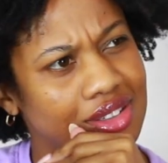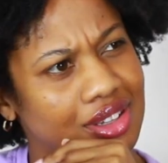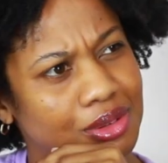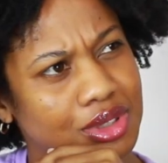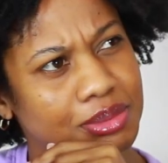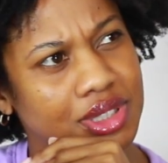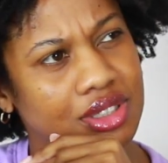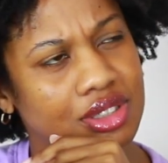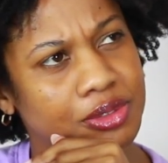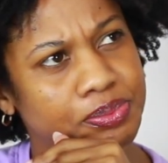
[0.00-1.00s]
that was
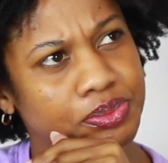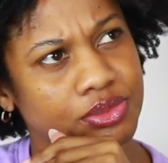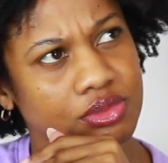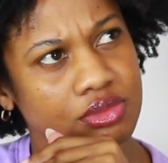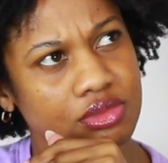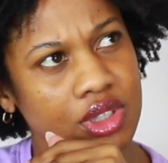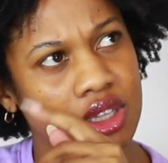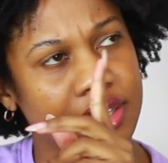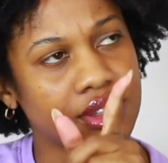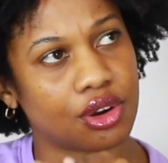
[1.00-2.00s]
mentioned.
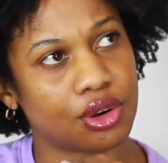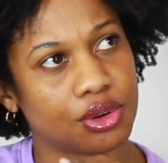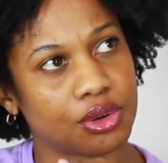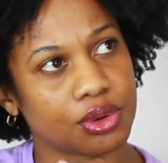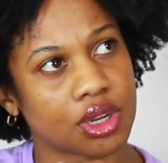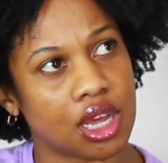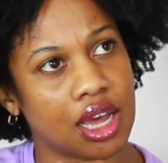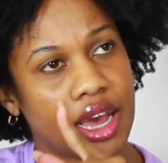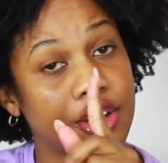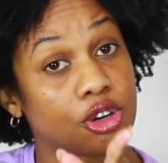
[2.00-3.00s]
Like the hold,
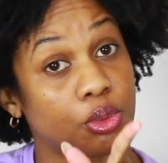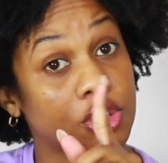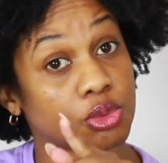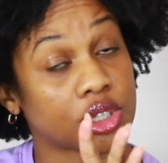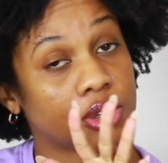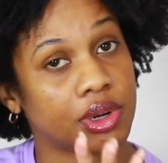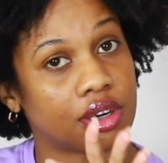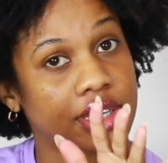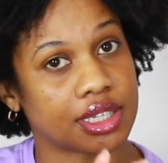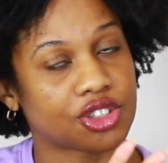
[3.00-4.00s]
I know it worked really
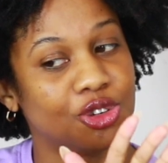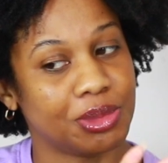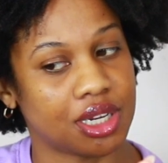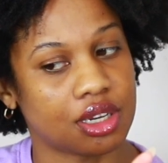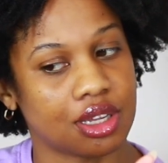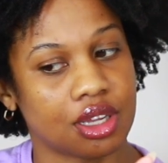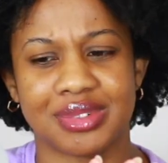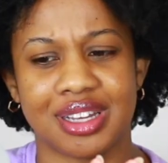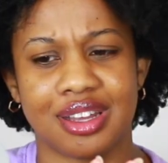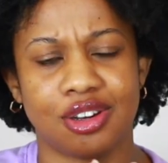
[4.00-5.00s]
well against humidity
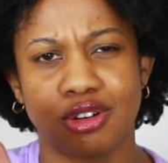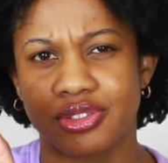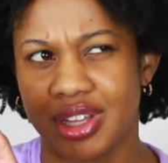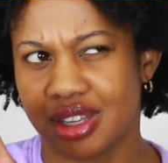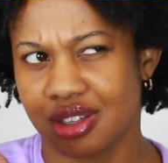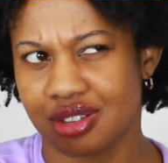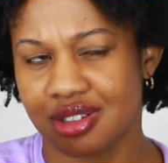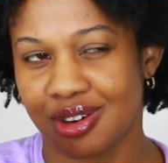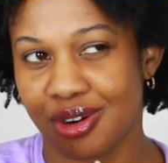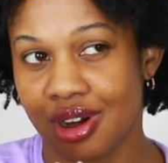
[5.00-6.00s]
and no flaking.
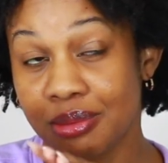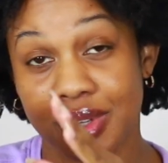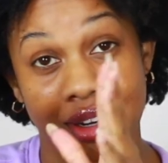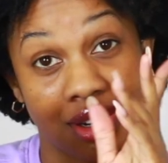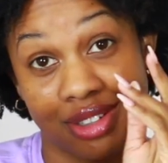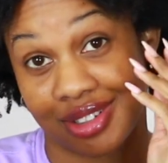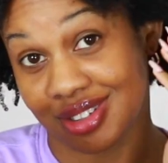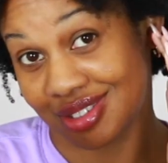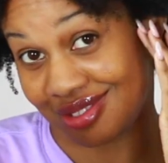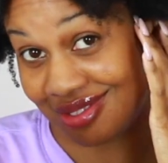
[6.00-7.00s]
So I'm gonna be
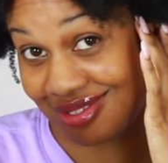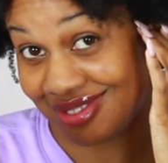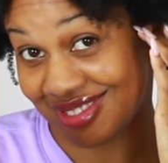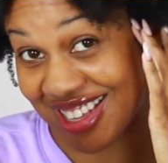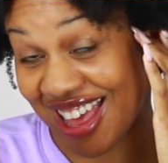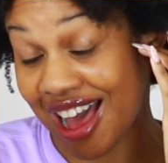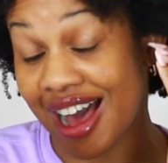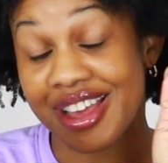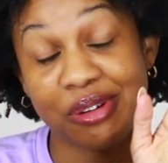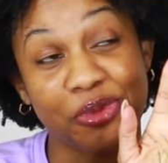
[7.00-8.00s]
honest,
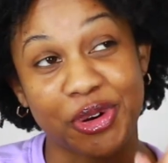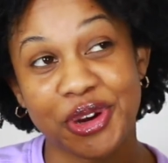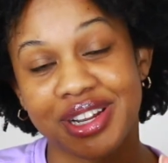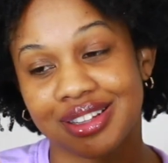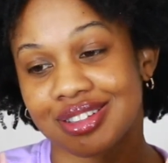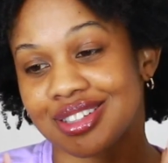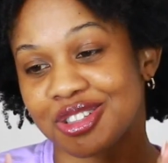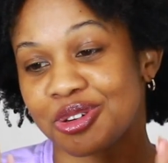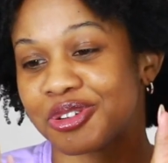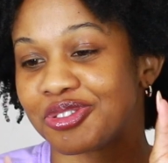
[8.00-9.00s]
I am worried that this
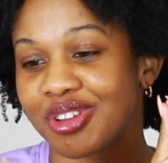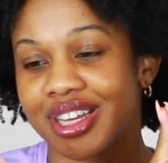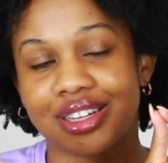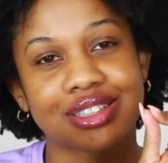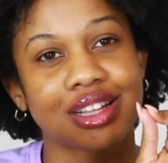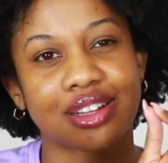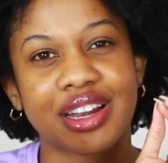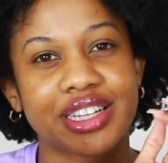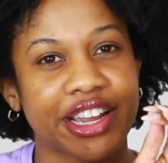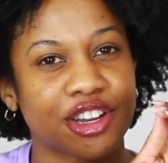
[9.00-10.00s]
is going to flake because a
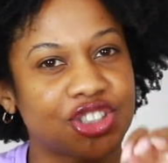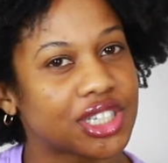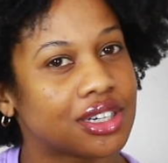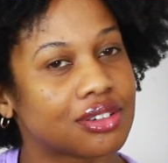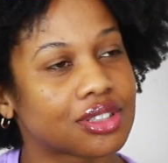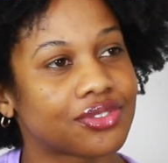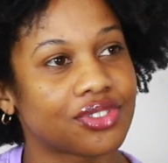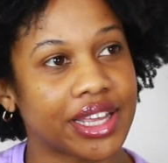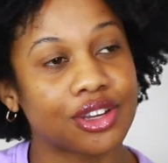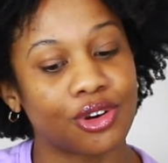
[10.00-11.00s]
lot of hair gels
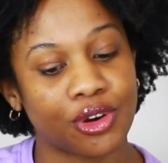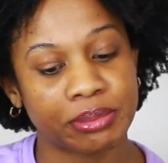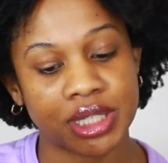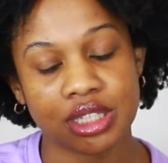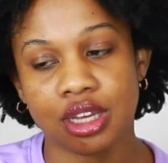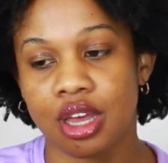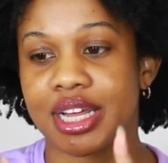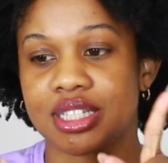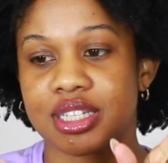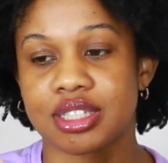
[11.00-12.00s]
flake on me. But
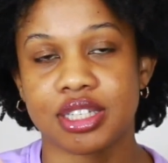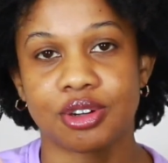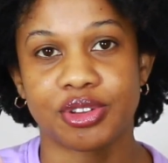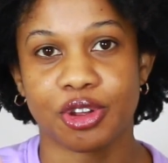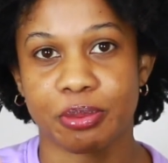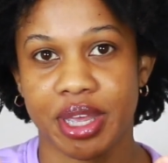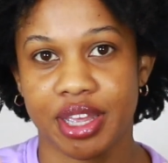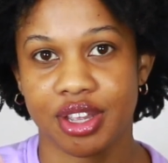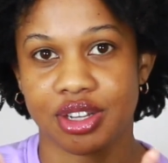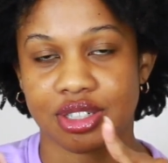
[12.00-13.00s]
I did see on their
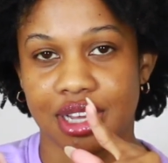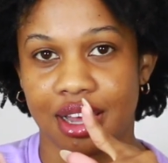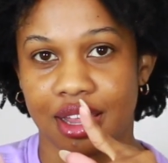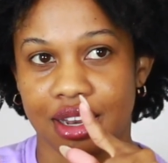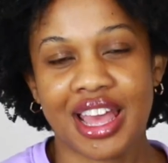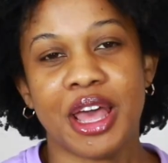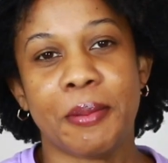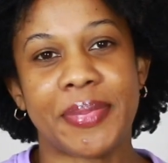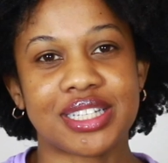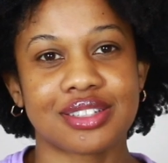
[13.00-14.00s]
page that
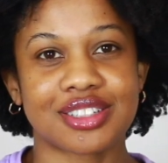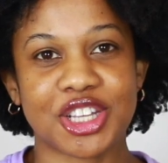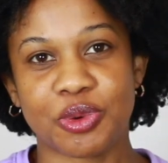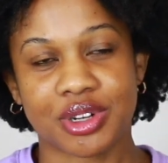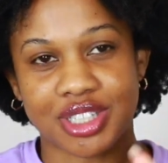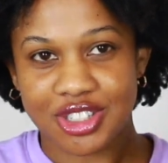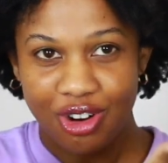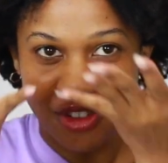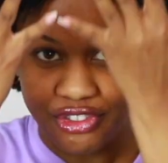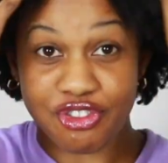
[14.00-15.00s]
basically you want to
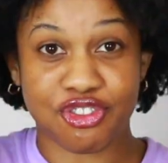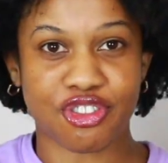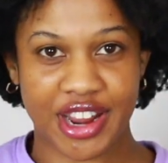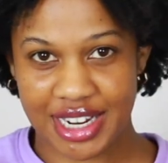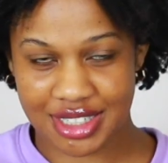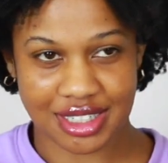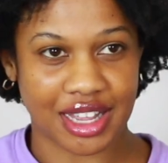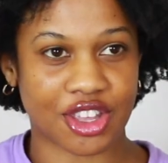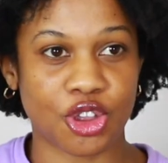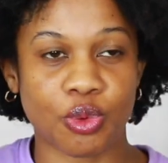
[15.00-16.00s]
start fresh.
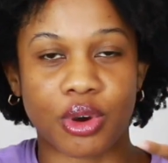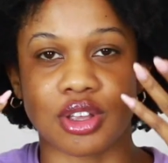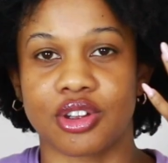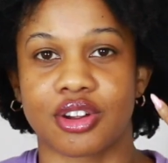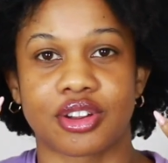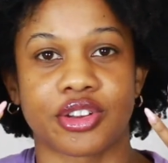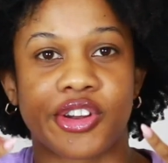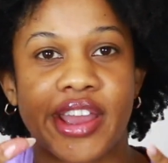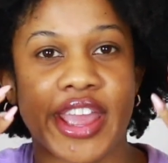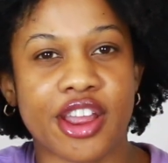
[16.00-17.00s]
Like you want
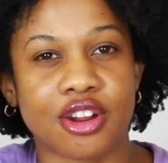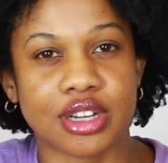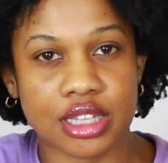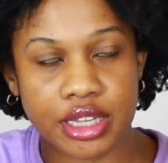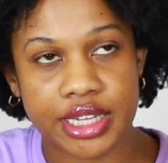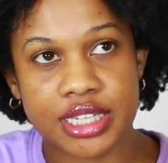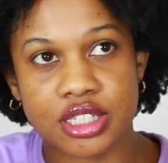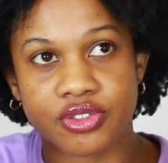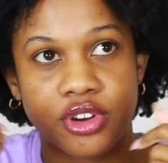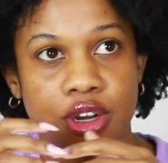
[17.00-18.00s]
your hair
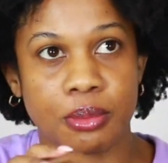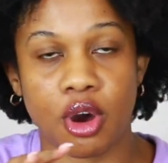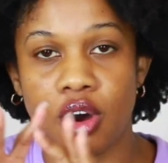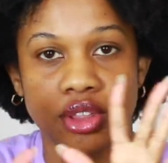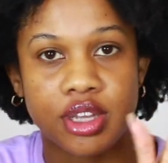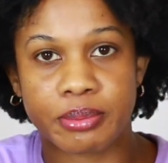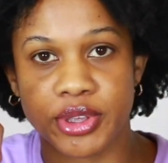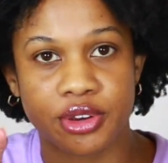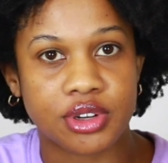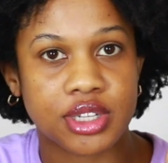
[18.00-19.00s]
cleansed from all the
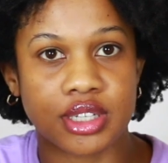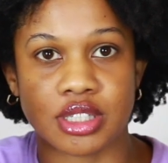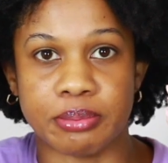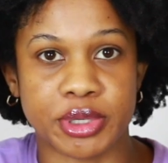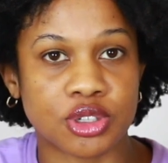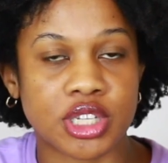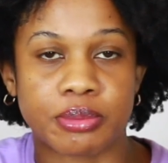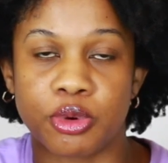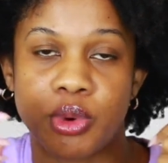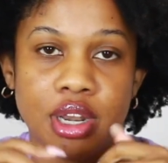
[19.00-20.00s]
impurities and
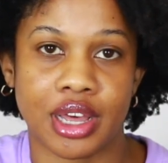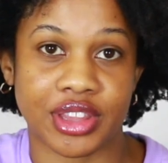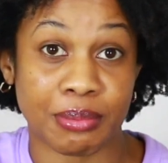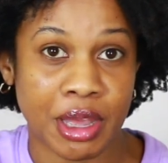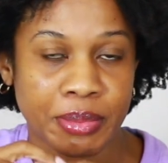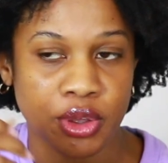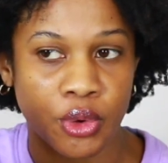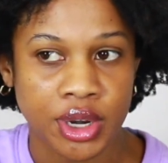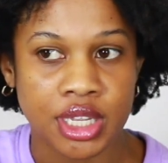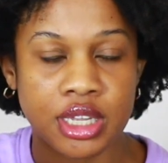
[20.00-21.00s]
buildup and whatnot that might be
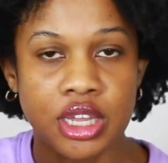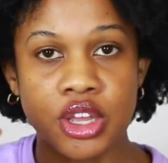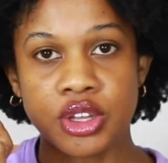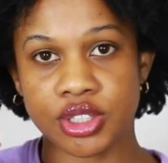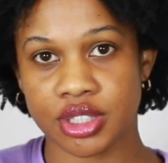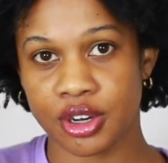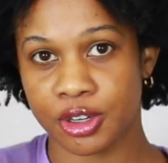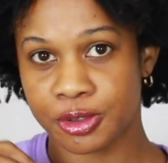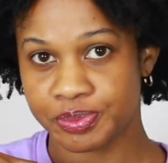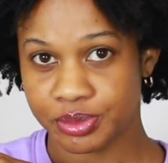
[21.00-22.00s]
on it.
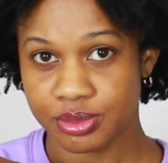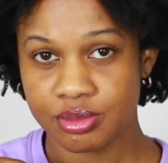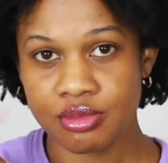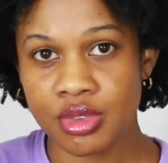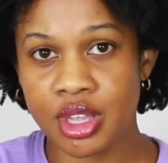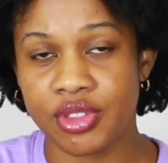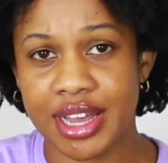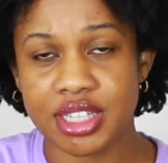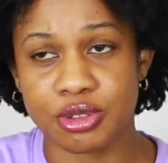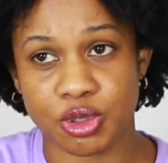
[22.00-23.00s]
So
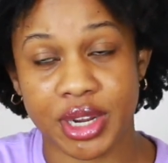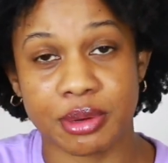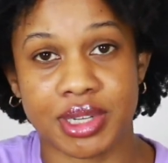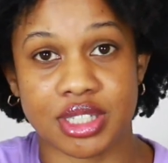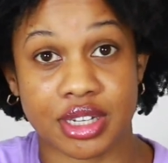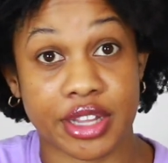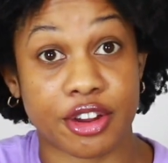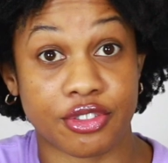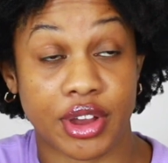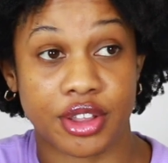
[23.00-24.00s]
that it was recommended to
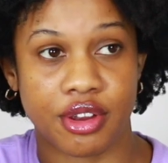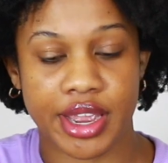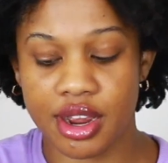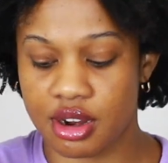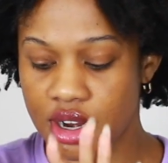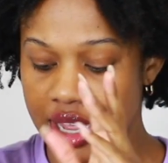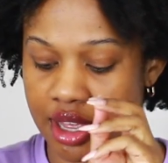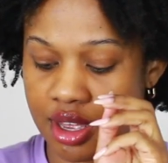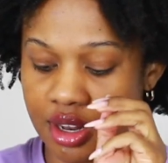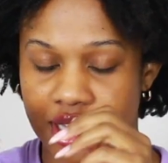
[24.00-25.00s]
clarify your hair.
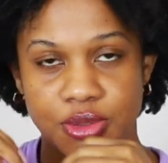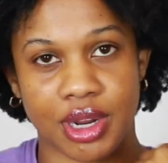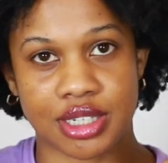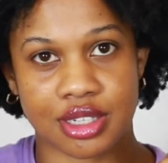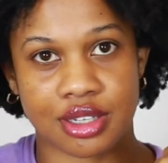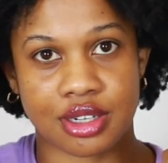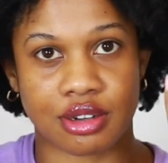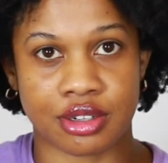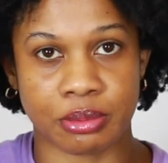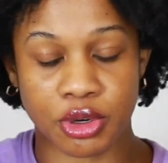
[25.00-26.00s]
And that's what I did
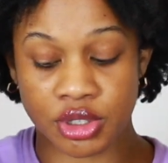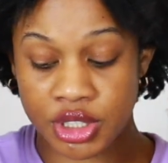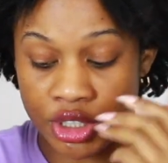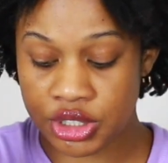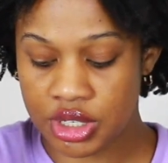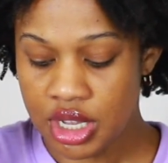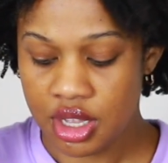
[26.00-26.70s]
earlier.